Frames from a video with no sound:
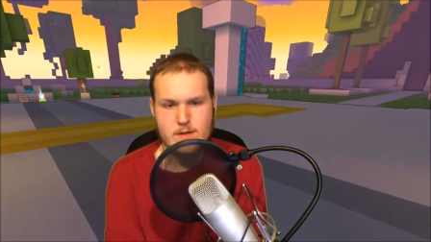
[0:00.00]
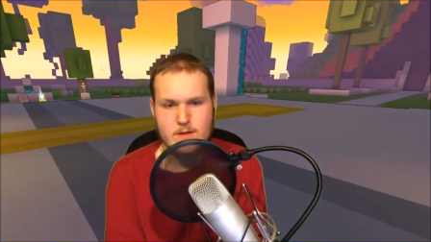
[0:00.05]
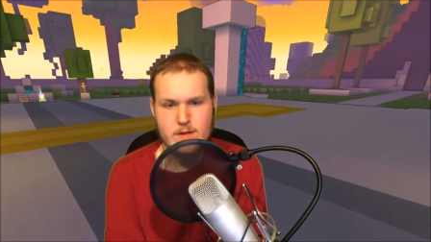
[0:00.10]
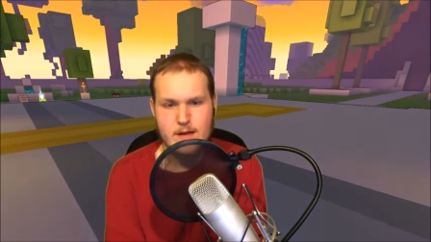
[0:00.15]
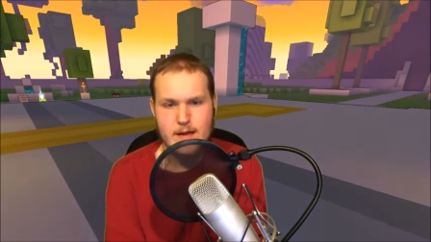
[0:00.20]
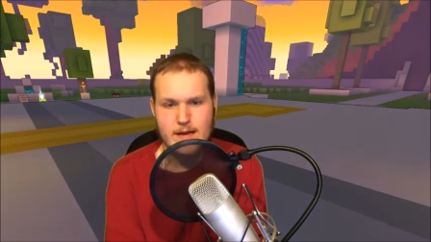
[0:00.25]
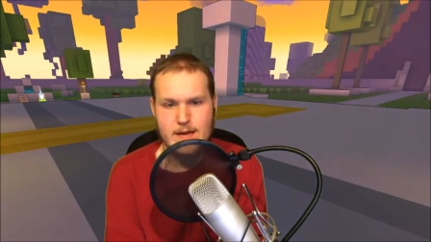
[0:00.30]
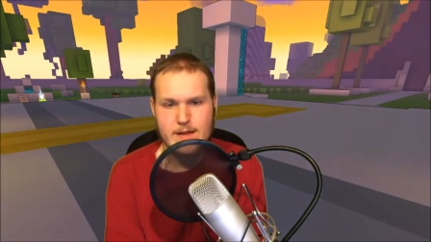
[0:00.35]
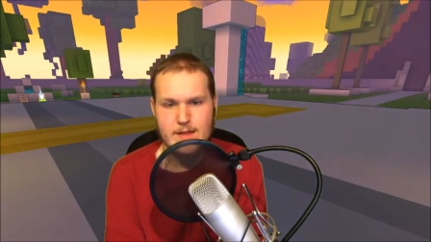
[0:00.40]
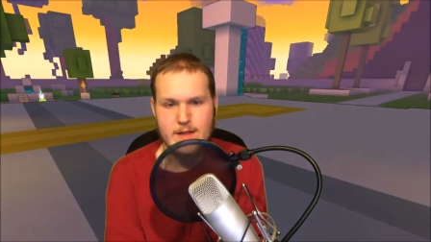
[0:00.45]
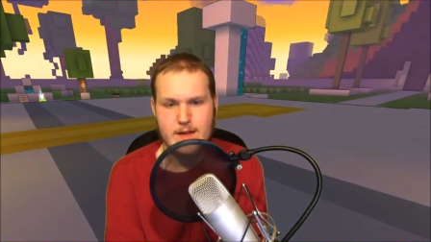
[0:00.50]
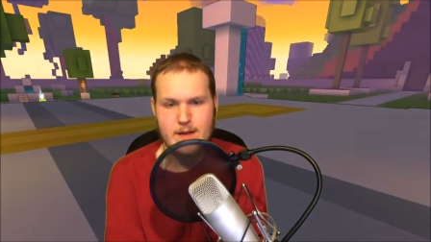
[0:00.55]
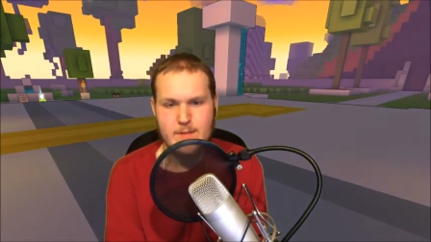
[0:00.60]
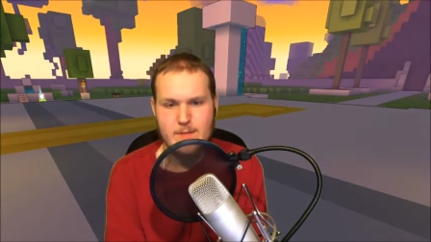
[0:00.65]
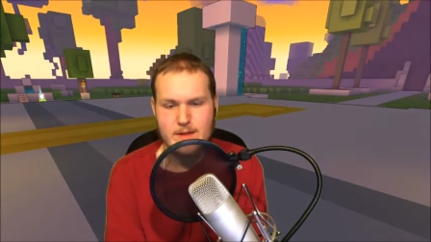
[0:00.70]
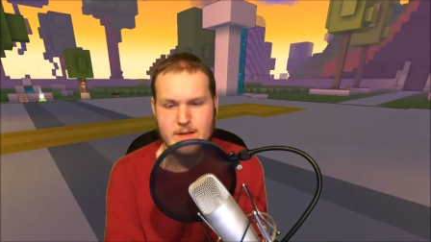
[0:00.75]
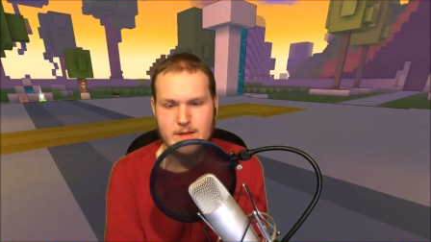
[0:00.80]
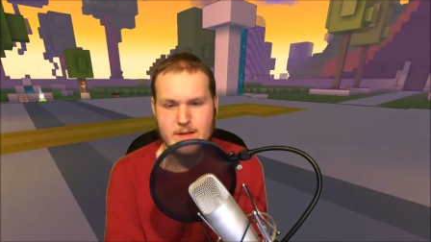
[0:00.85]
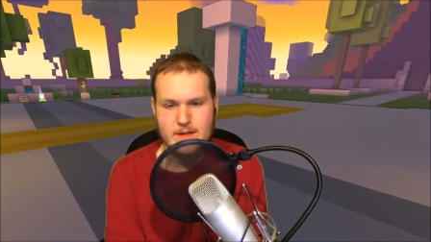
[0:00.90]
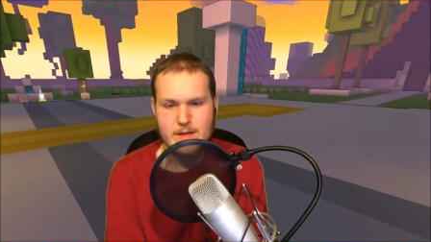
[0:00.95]
anything
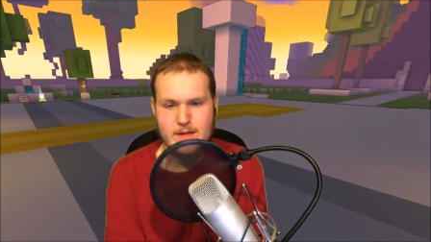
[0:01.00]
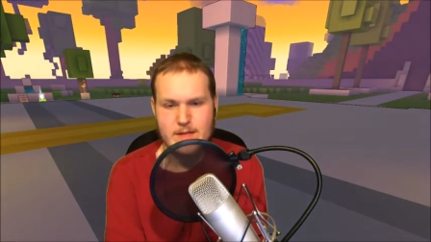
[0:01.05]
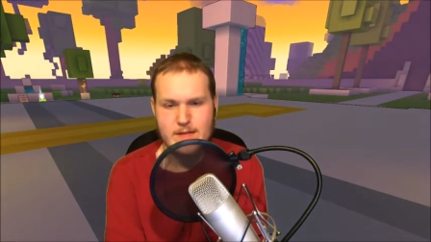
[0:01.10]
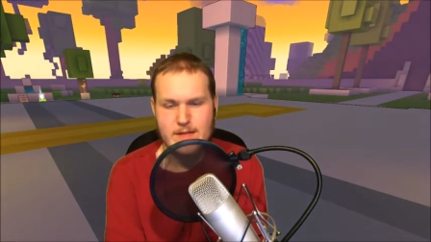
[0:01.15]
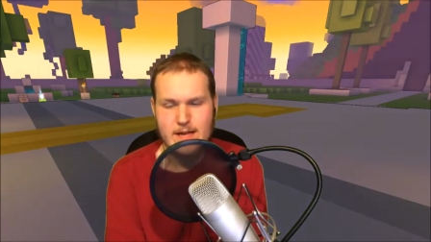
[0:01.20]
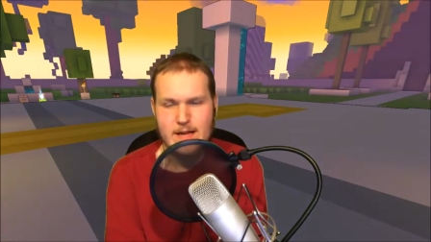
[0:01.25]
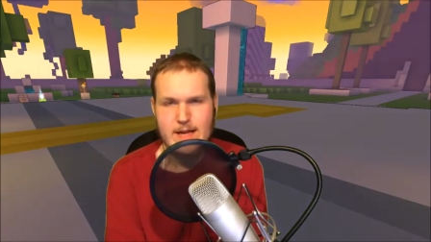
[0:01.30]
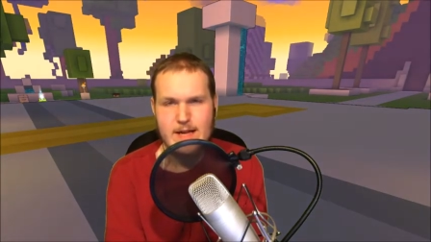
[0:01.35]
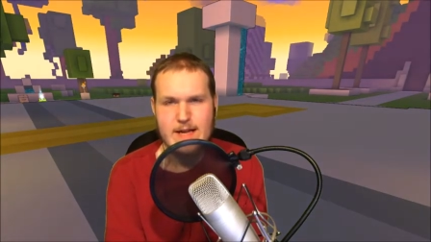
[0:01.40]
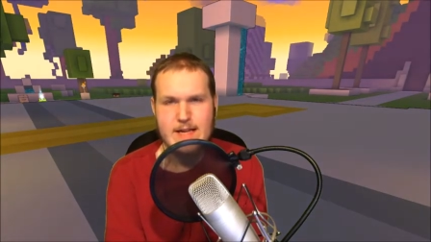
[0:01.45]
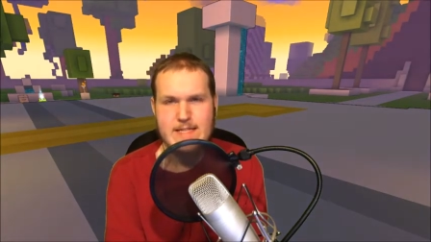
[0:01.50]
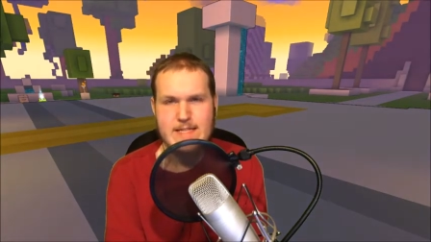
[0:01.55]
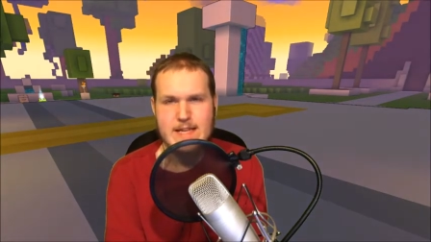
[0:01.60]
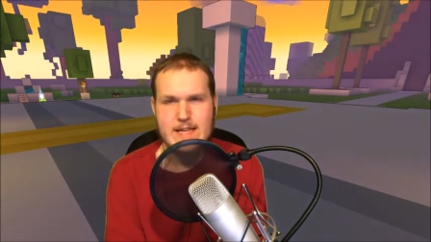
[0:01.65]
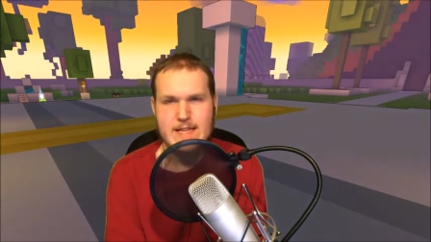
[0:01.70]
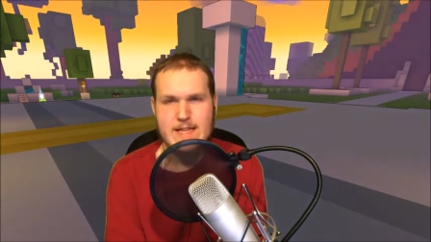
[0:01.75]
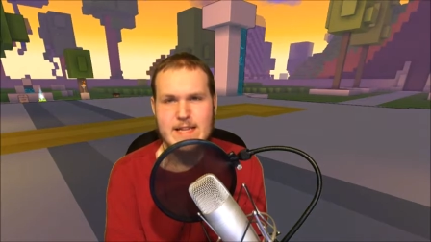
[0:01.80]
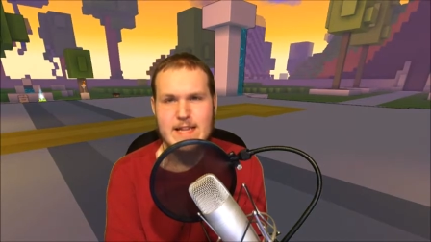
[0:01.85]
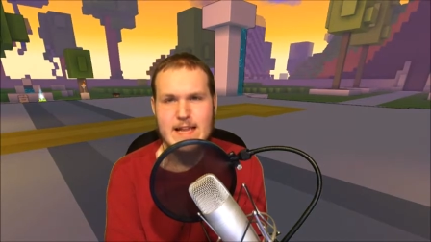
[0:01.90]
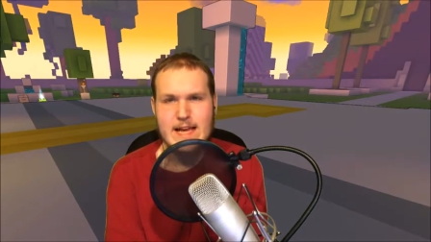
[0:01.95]
about the not I guess not
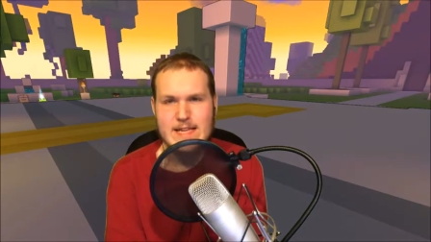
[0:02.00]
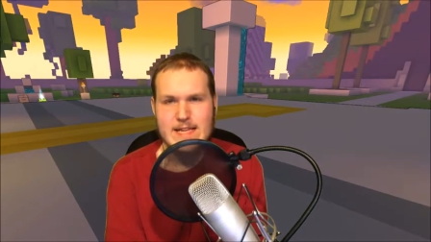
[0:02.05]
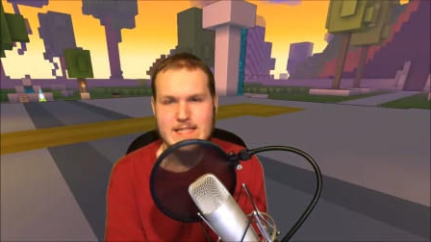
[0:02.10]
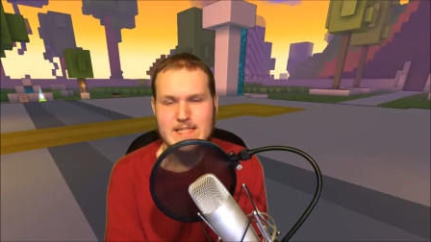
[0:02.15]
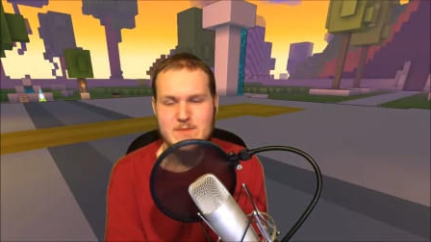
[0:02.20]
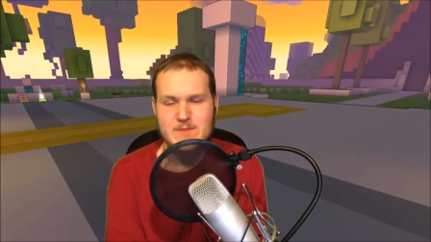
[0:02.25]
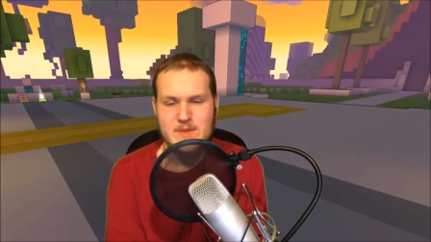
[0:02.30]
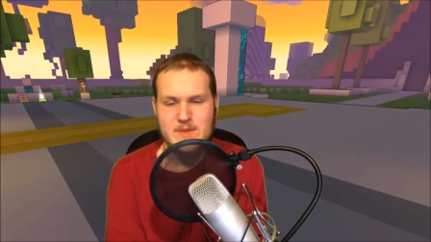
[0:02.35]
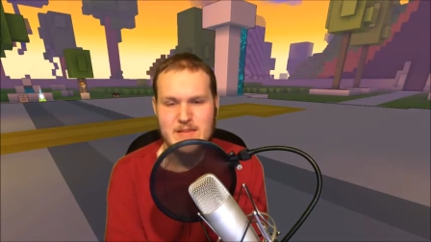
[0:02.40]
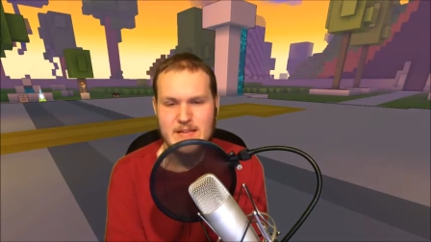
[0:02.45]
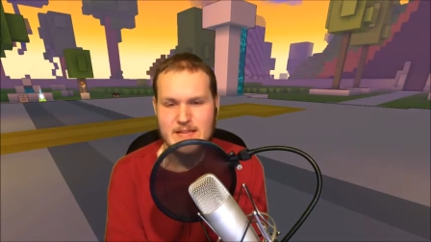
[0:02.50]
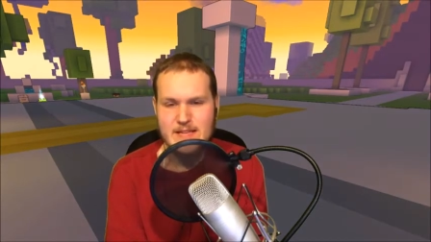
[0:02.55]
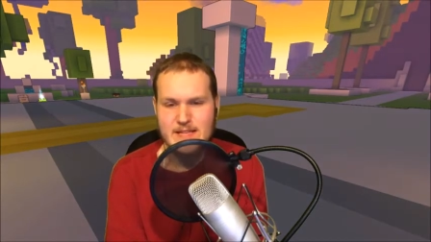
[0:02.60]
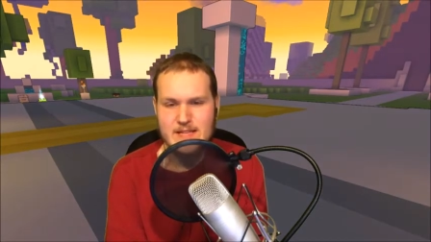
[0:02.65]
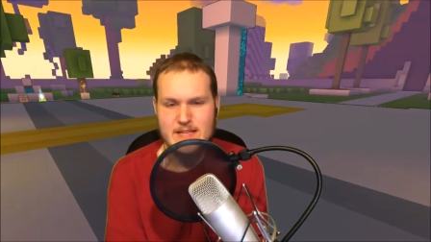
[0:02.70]
the classes, but like